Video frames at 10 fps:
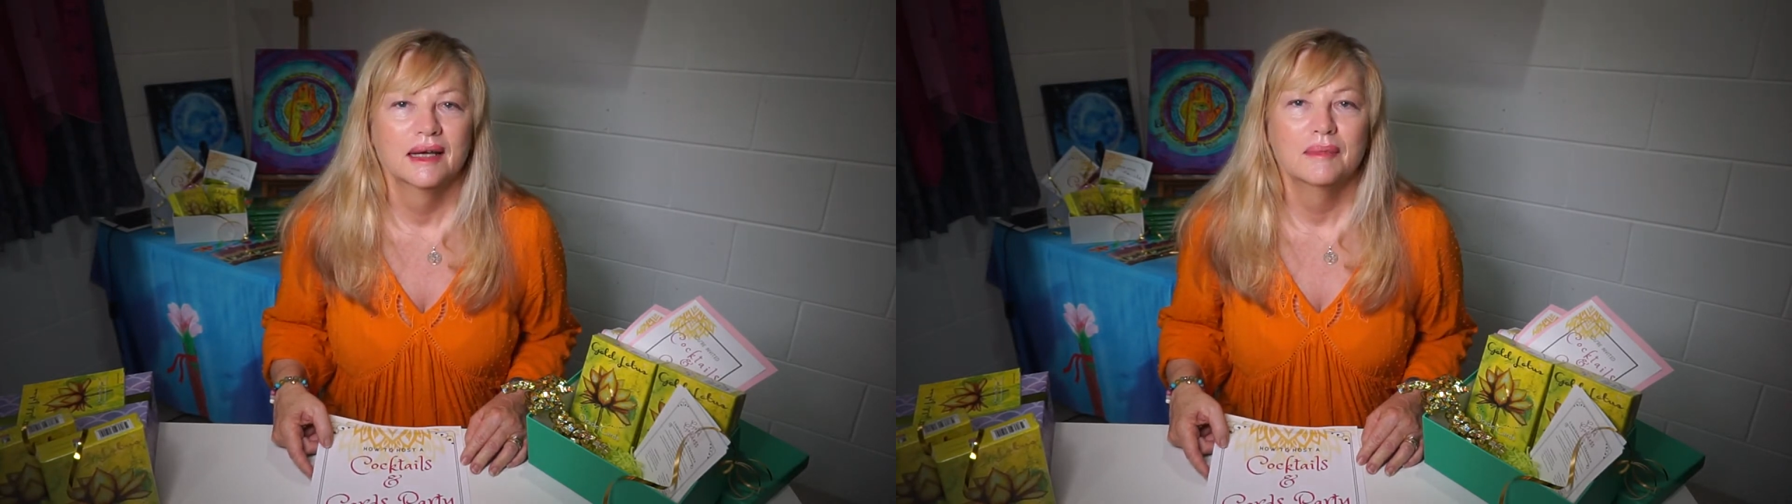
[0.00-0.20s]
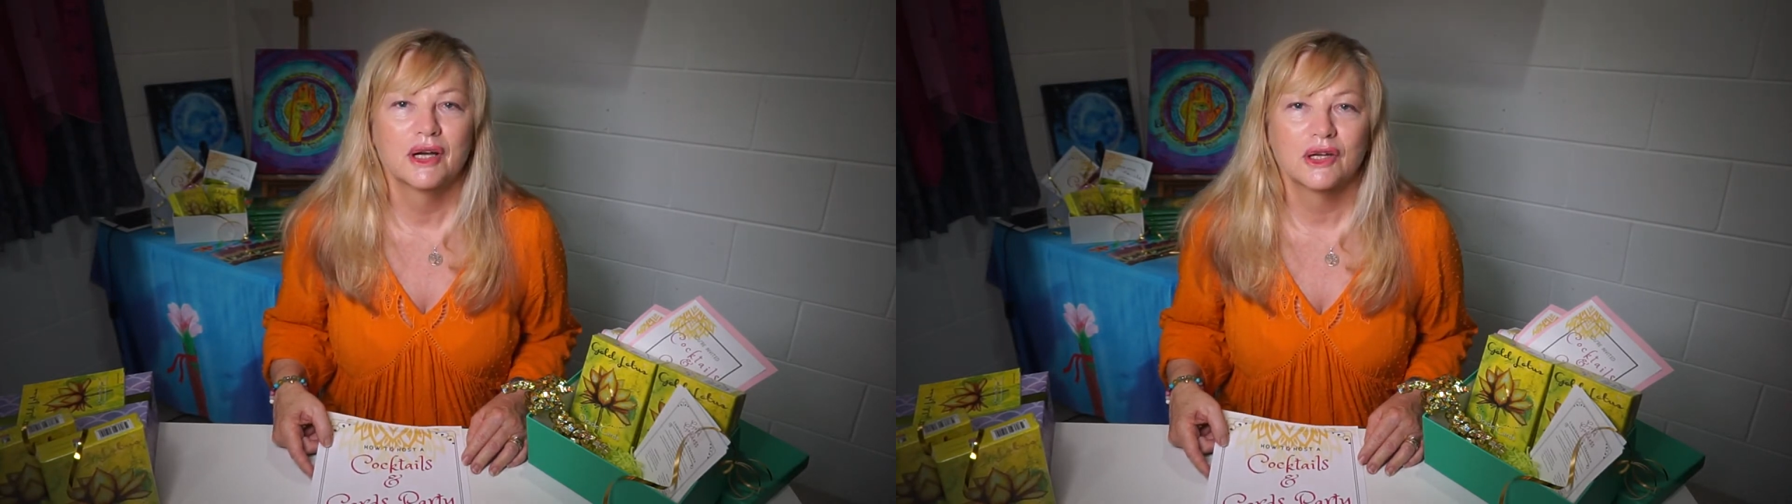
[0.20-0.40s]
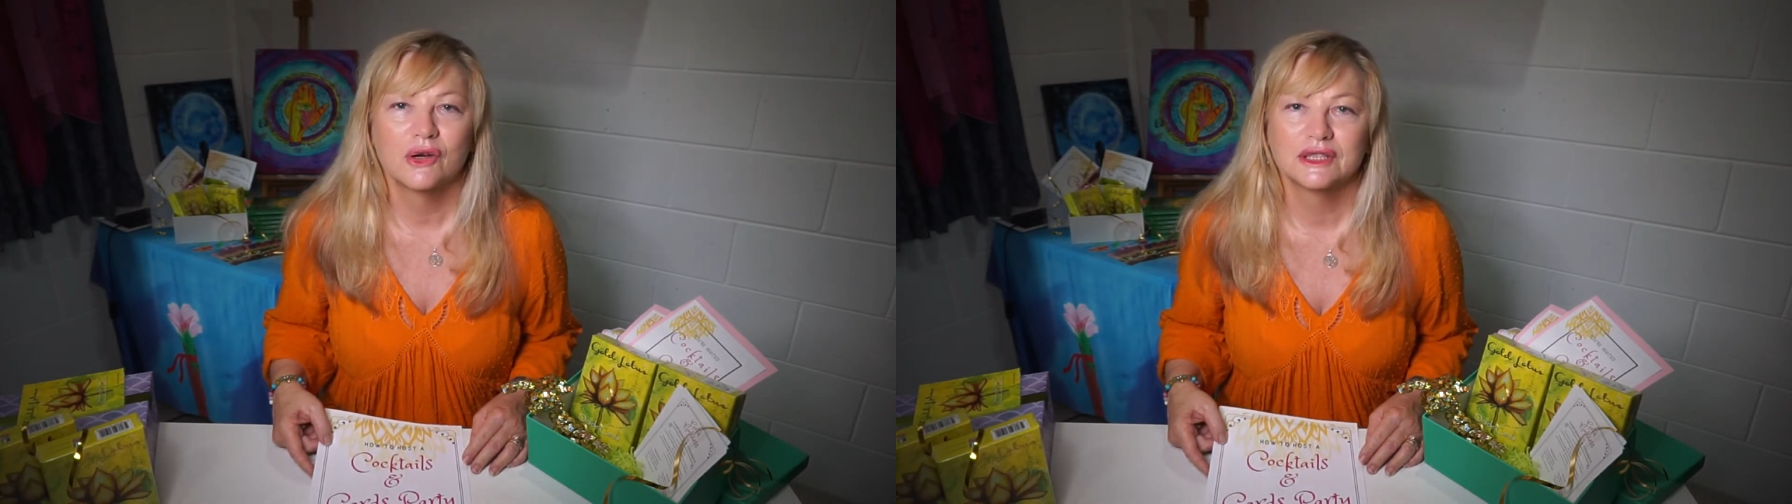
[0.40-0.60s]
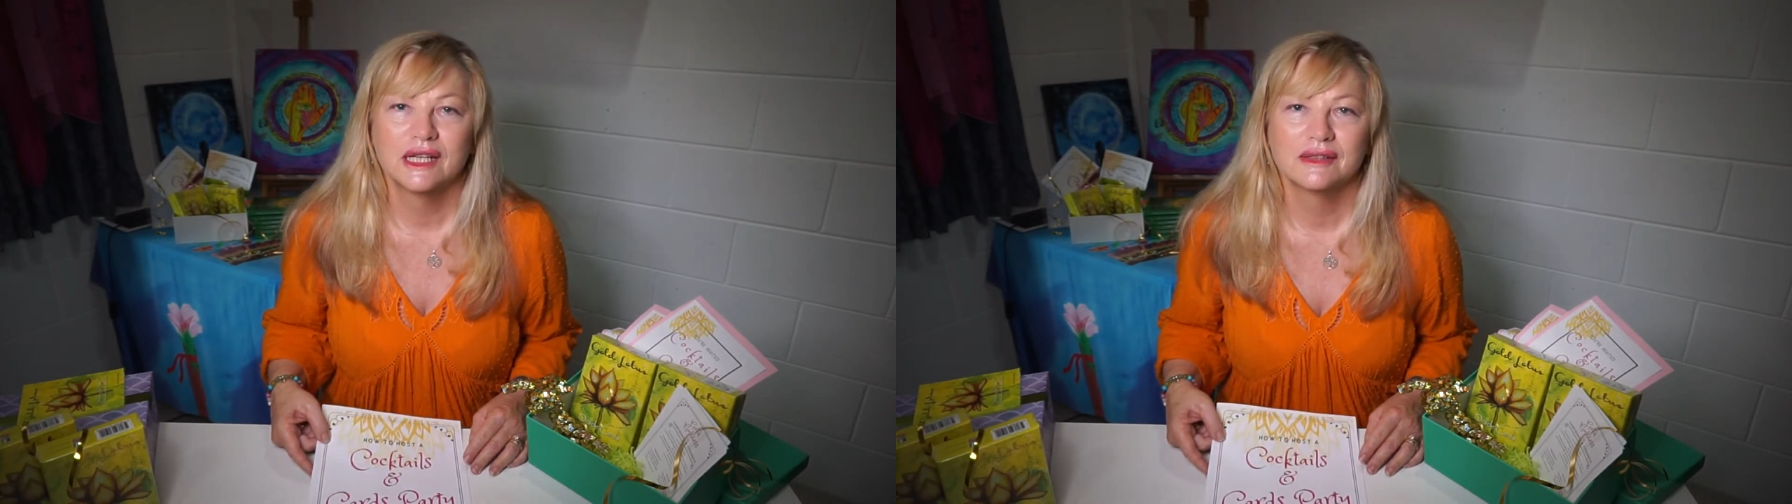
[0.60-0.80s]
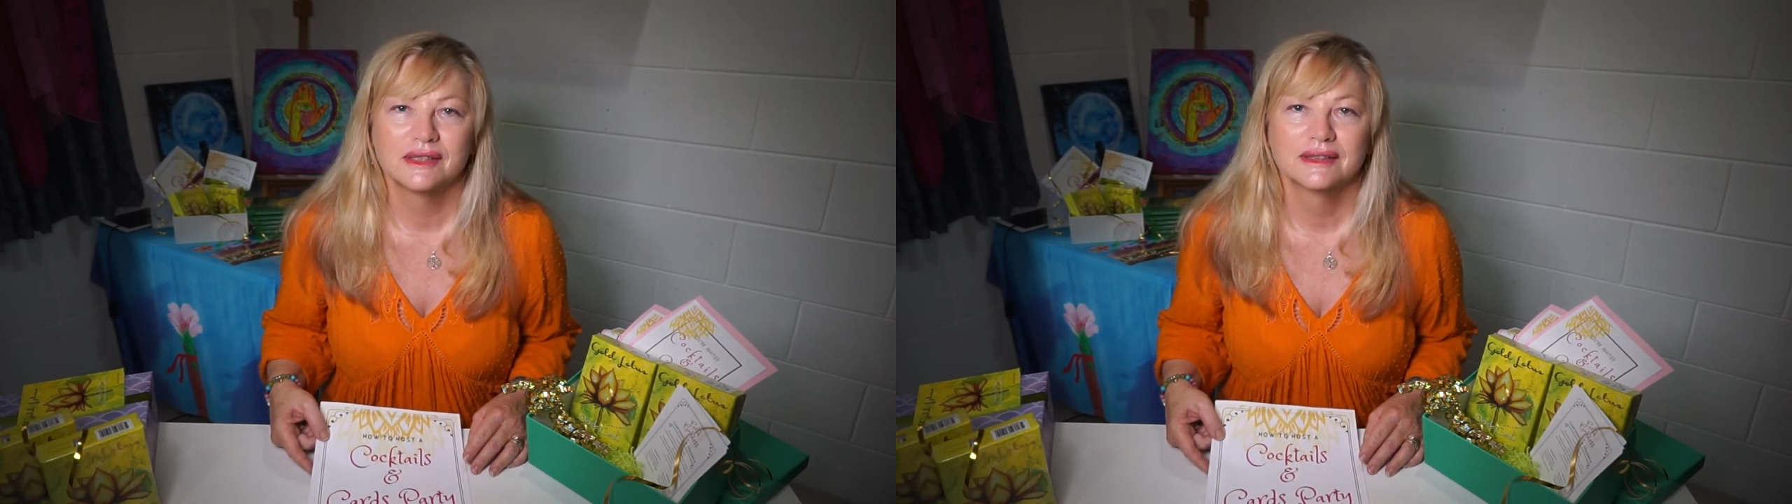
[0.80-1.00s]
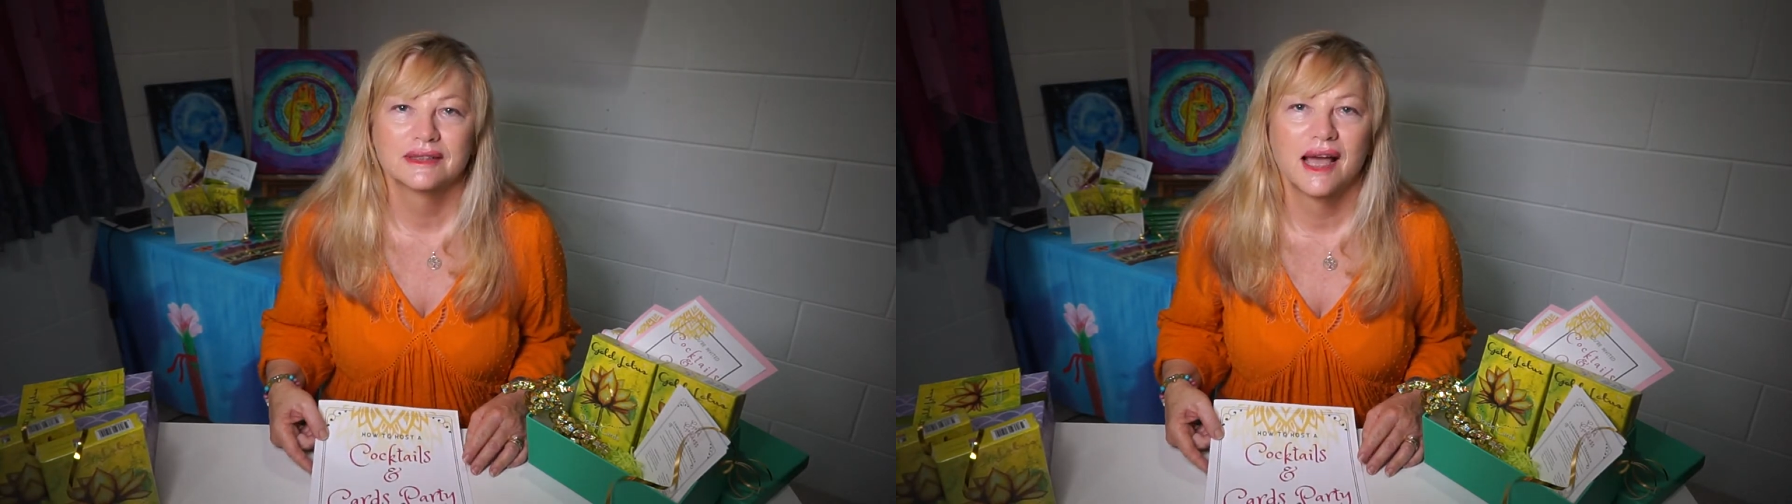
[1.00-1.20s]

my cocktails and